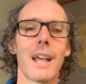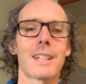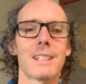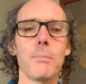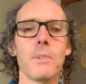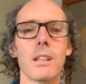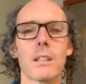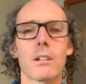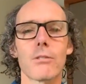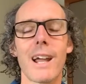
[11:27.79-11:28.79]
accepting
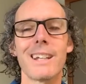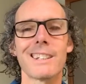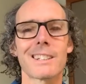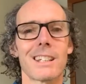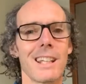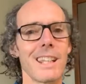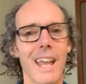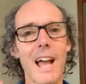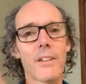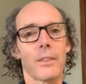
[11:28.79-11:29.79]
the greyness and getting
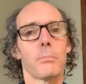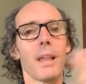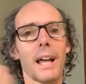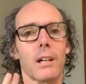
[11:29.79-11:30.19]
out of the black